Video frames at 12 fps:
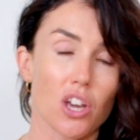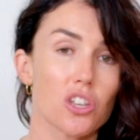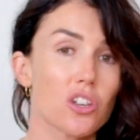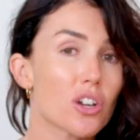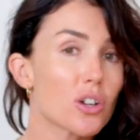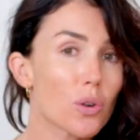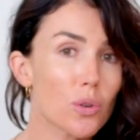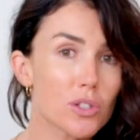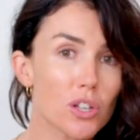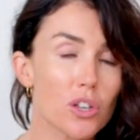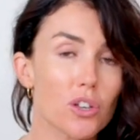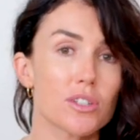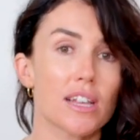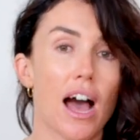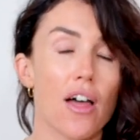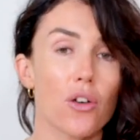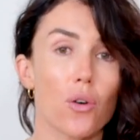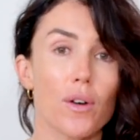You can also use
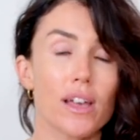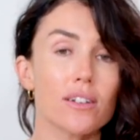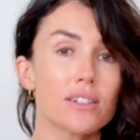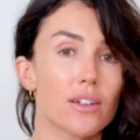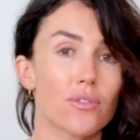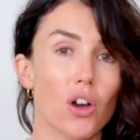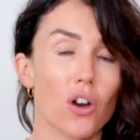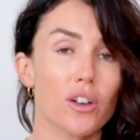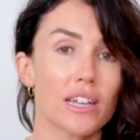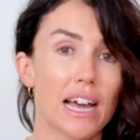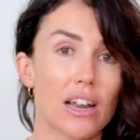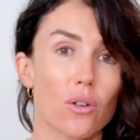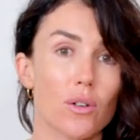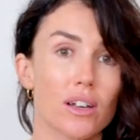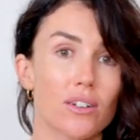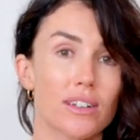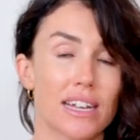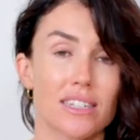other oils. If coconut
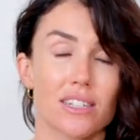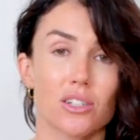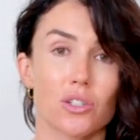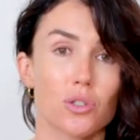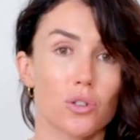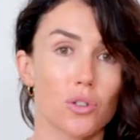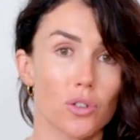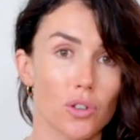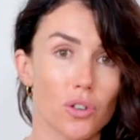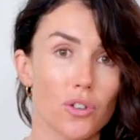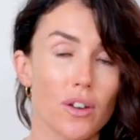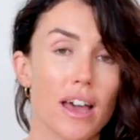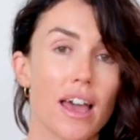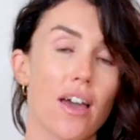oil doesn't suit you,